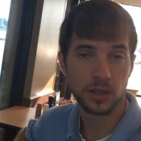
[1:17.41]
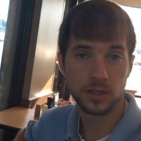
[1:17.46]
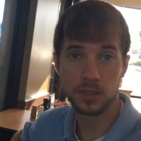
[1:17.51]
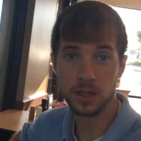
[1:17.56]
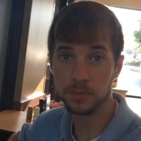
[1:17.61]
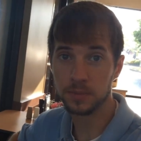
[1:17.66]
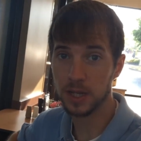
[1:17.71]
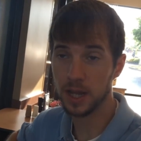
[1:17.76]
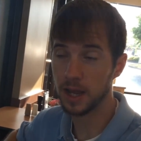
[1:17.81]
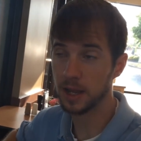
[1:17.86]

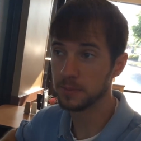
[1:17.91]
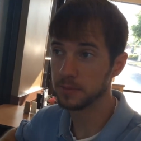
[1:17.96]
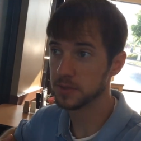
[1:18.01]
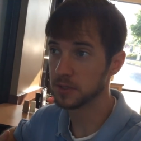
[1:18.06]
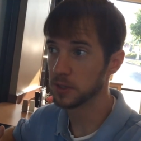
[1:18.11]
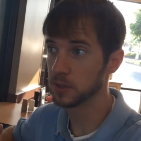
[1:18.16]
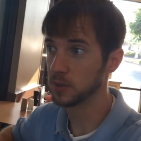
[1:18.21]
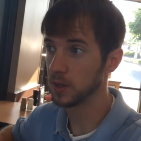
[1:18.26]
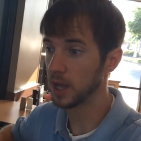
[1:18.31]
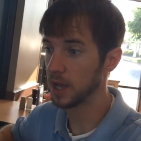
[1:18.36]
sometimes
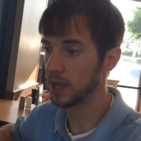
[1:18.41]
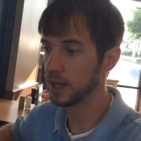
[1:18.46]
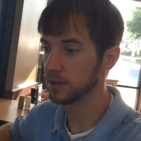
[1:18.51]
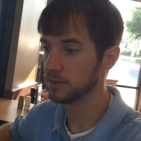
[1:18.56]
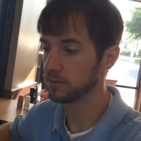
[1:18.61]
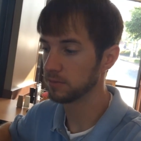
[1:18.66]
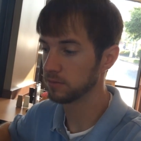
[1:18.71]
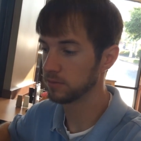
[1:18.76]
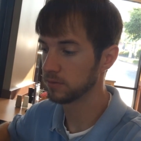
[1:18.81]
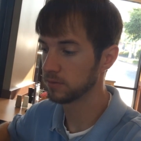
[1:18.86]
though,
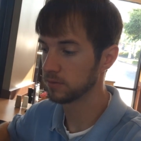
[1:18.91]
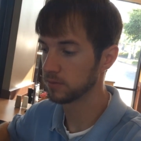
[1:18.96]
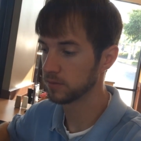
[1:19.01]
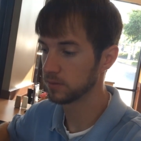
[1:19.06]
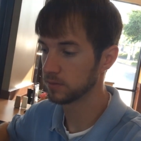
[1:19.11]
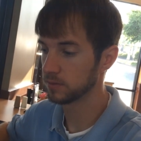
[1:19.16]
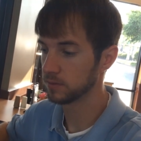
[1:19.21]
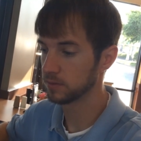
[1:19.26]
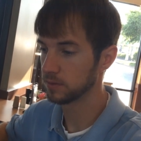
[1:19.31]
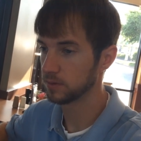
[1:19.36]
I
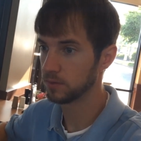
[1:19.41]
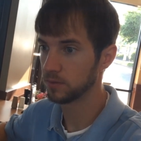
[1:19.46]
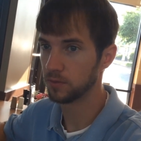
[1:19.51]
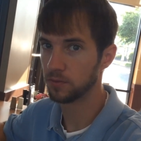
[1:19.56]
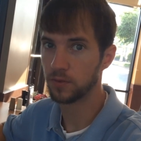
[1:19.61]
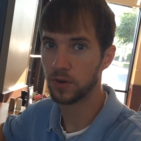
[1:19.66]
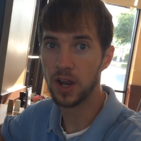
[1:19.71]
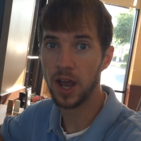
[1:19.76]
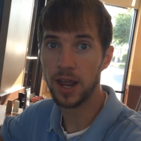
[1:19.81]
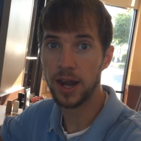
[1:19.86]

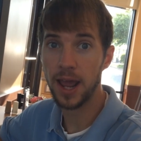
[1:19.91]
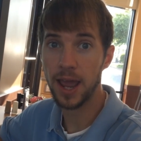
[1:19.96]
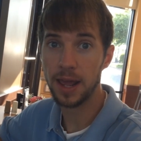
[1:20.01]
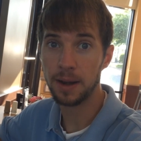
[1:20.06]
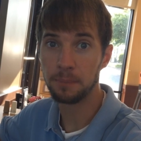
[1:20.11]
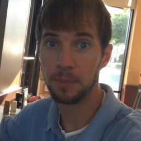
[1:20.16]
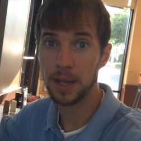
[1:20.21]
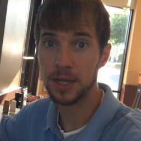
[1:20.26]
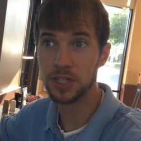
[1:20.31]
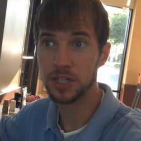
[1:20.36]
mm. forgot I
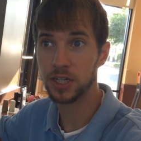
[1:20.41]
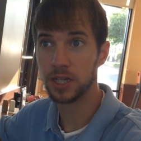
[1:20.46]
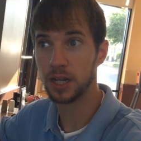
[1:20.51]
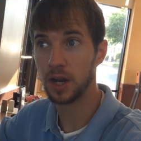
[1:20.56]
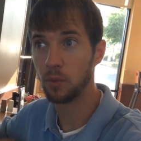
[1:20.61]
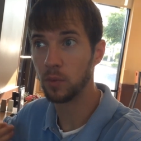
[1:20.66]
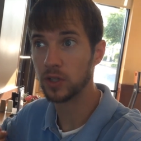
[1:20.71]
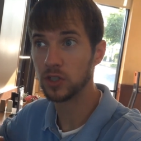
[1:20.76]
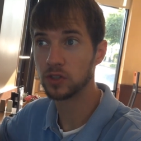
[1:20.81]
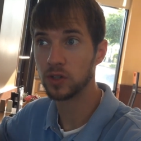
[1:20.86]
had a patient
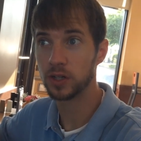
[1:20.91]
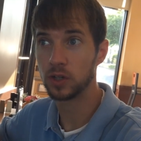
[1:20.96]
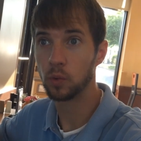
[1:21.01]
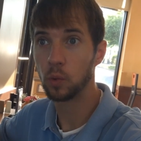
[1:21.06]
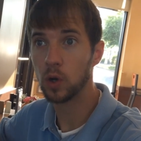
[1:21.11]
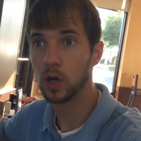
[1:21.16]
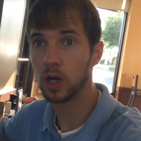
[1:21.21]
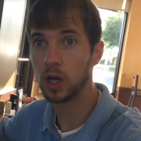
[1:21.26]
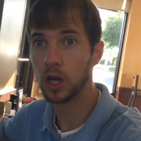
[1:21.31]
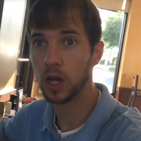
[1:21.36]
and I went straight
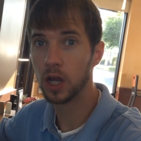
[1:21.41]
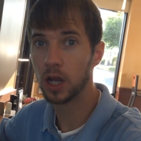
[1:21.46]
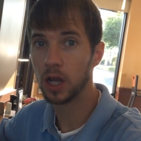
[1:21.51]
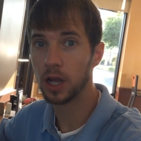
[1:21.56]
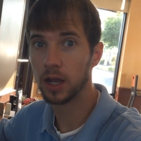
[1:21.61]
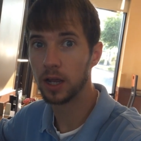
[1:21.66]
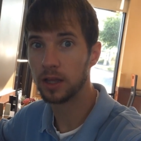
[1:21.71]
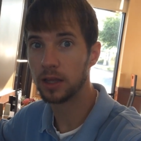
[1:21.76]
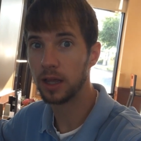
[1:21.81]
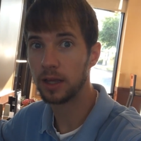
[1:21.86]
to work.
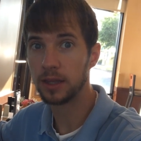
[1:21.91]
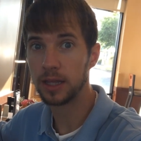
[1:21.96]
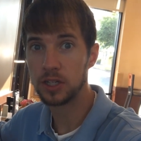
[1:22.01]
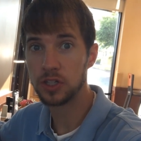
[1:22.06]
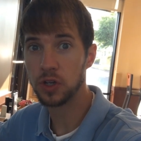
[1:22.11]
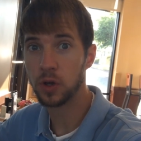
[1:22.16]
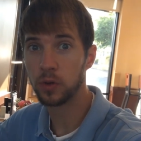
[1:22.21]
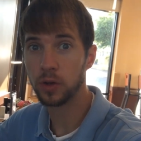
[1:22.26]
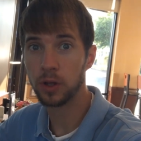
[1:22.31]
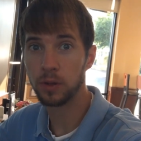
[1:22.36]
And like they
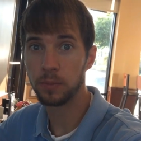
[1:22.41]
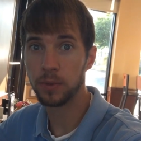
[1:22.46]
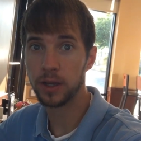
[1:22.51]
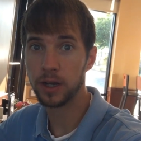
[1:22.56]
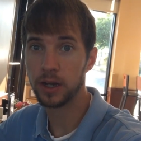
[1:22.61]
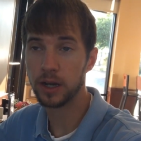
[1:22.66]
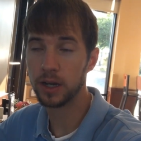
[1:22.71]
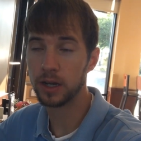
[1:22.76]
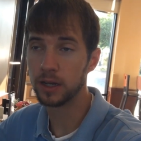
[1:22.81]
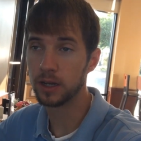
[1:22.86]
showed up
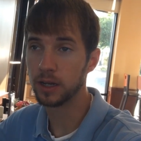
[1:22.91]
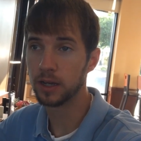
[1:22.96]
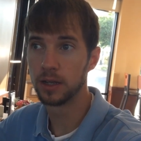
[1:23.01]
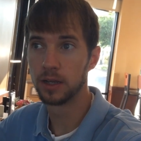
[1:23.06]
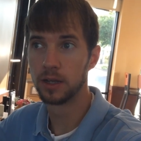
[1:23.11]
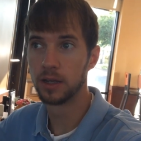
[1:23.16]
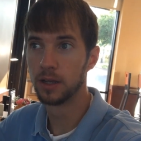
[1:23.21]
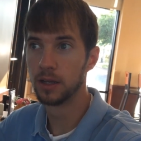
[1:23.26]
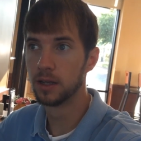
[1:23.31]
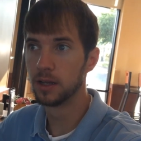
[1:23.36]
there and,
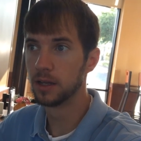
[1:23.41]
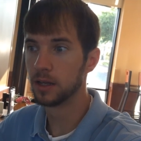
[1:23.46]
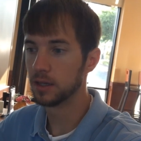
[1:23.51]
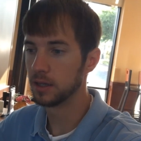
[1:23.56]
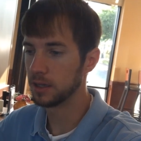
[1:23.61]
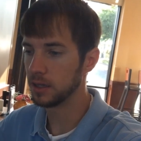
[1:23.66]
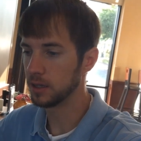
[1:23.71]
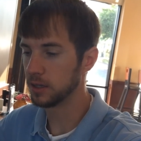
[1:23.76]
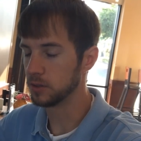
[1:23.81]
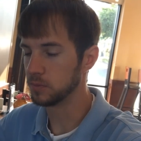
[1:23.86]

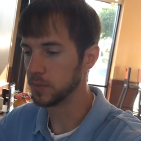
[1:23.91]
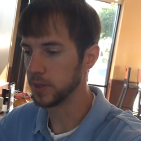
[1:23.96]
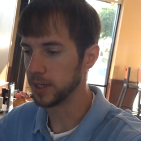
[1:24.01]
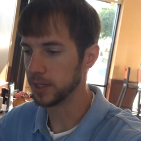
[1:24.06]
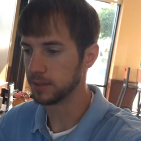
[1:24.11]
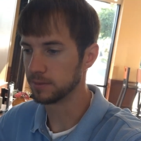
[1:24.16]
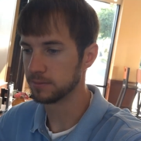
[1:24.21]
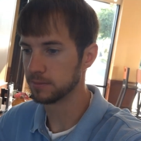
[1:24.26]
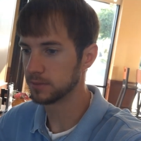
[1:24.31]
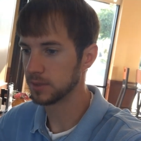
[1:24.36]
oh
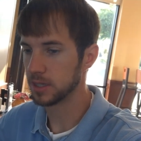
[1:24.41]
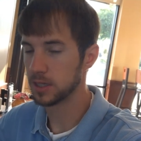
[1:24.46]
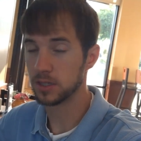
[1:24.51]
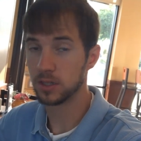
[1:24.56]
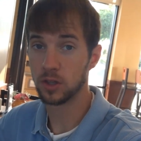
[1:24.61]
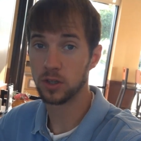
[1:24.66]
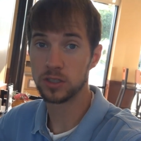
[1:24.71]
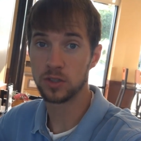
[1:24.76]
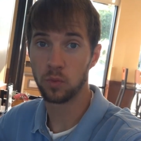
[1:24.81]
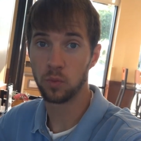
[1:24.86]
man,
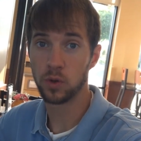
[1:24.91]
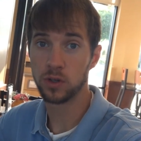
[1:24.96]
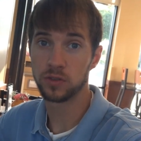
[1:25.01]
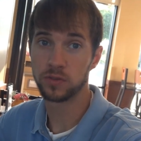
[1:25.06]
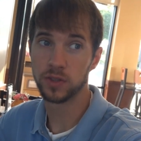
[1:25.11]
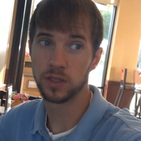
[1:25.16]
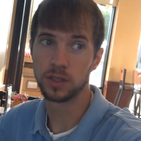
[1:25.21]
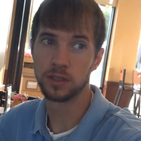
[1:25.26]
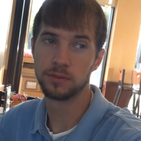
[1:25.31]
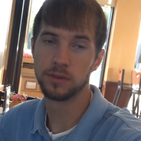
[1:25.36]
that, that's the
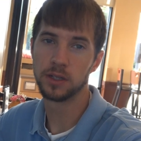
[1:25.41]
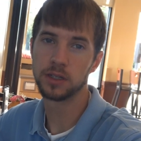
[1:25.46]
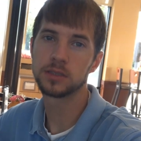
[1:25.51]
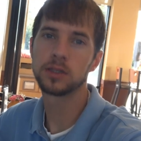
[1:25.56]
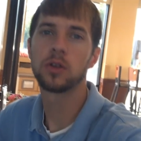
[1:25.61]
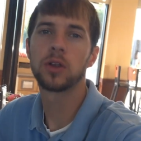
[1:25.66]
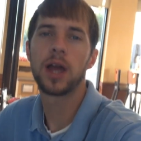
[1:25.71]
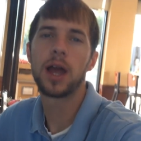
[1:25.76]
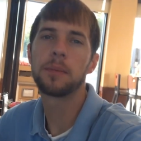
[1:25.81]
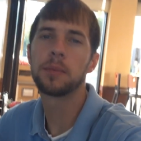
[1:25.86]
worst feeling.
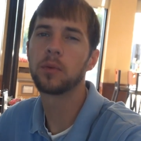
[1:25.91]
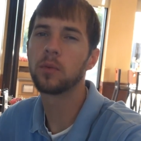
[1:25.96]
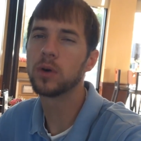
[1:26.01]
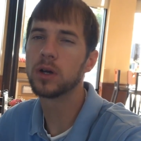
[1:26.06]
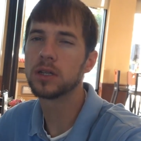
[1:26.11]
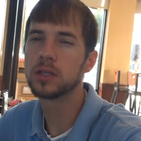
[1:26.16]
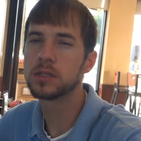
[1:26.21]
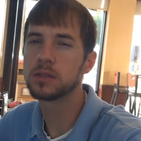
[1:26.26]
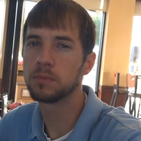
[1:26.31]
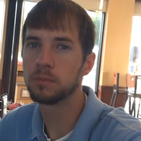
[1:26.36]
That's only happened
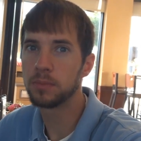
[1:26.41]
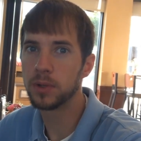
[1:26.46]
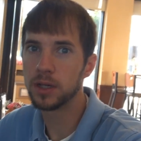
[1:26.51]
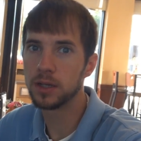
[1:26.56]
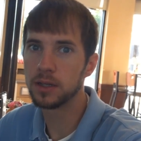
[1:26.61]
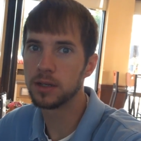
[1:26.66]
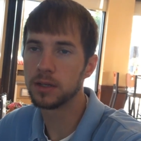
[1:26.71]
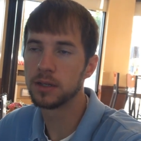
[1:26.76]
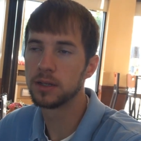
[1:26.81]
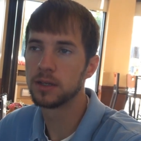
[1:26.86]
once,
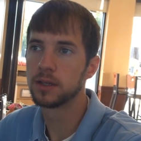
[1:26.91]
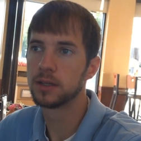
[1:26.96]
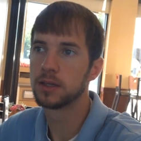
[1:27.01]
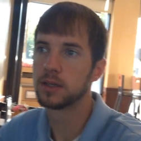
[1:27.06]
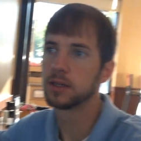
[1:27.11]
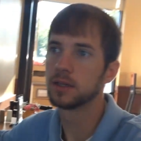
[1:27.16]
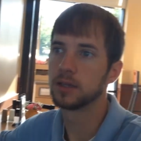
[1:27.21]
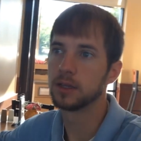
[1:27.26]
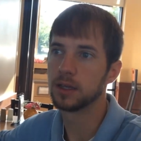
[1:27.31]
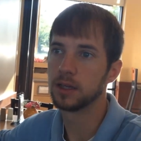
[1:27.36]
but
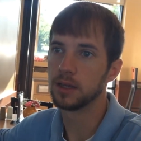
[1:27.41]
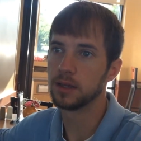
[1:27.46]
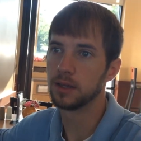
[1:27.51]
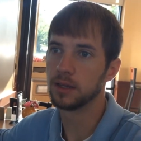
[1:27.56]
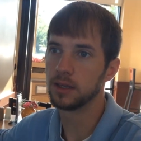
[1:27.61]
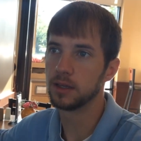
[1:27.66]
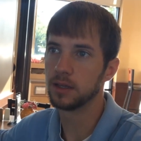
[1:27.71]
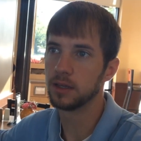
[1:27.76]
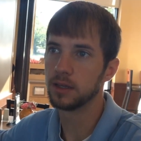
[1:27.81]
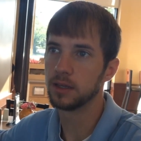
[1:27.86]

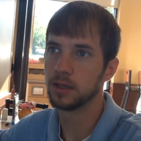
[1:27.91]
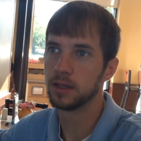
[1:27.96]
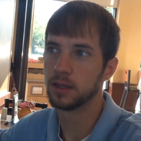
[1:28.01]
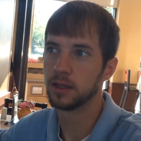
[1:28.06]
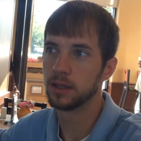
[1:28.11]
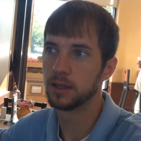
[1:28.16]
it, it's